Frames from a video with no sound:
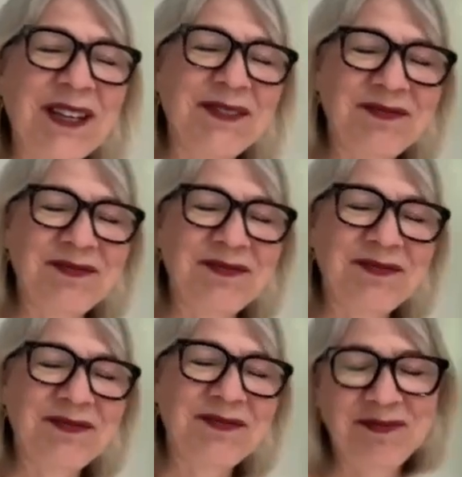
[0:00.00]

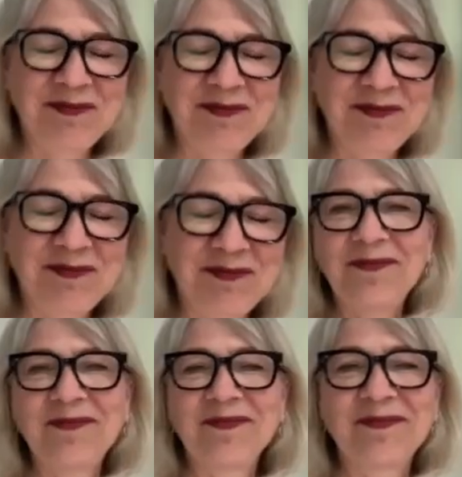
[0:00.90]

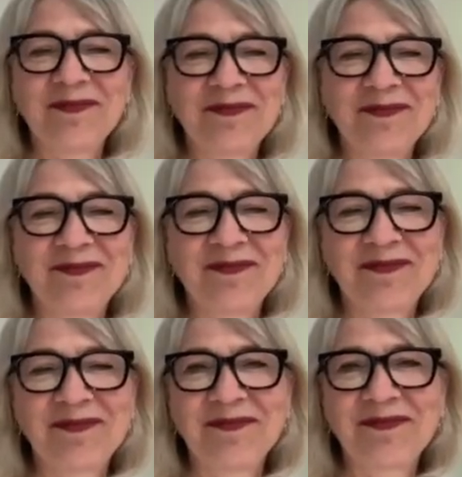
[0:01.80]

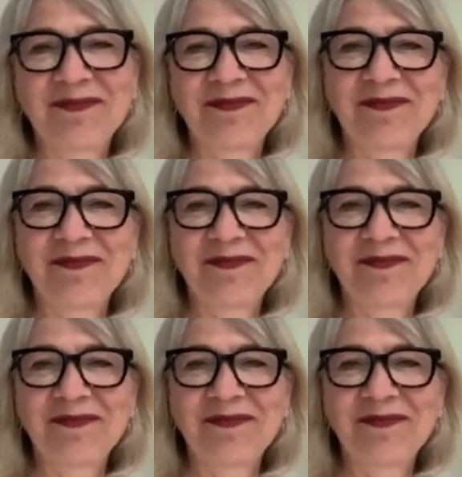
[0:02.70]

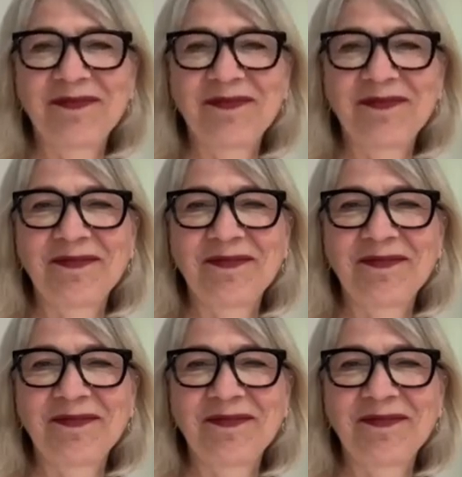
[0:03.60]
No words are spoken by the person on screen.